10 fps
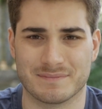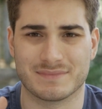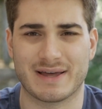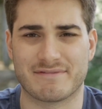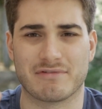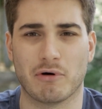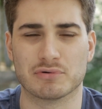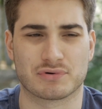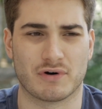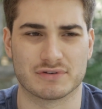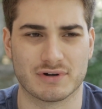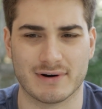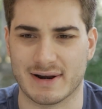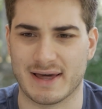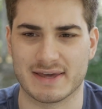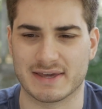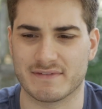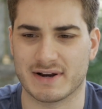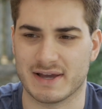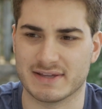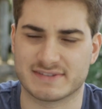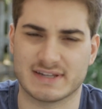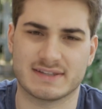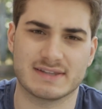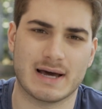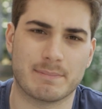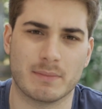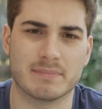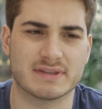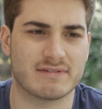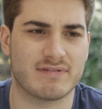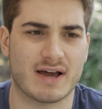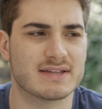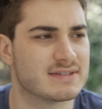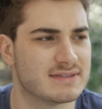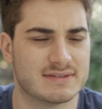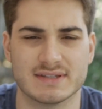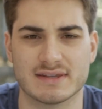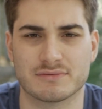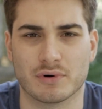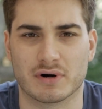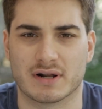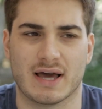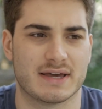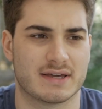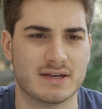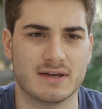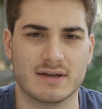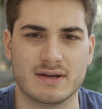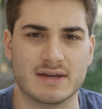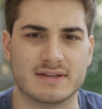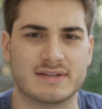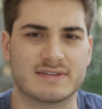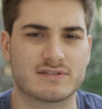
have low throttle, like even I set it up on beta flight, it didn't work. Like, it is